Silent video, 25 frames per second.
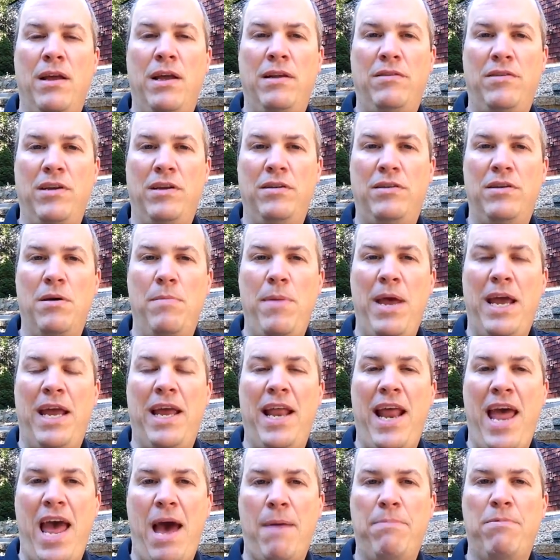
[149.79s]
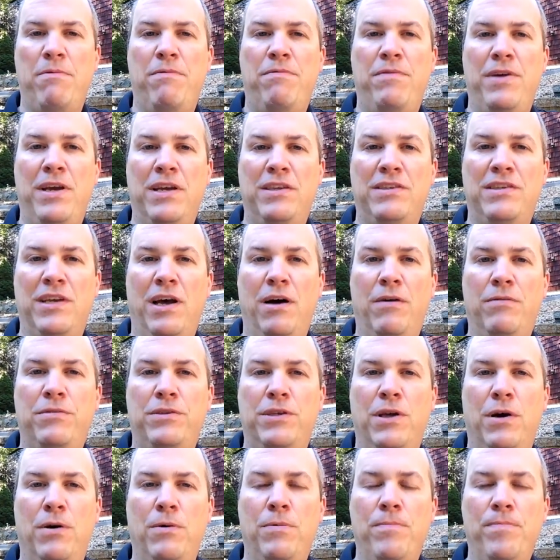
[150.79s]
to, to make it happen for yourself.
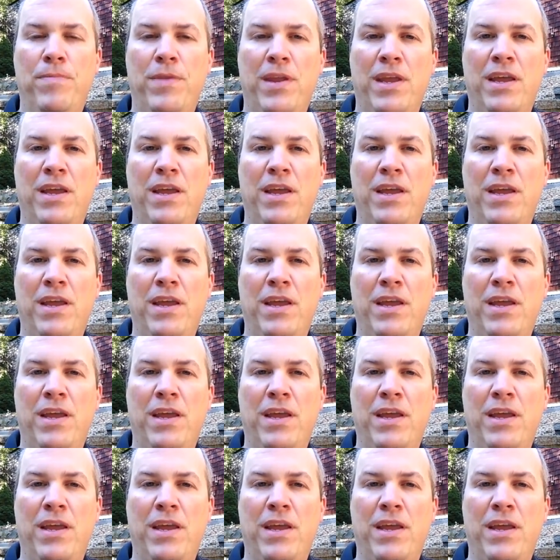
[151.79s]
So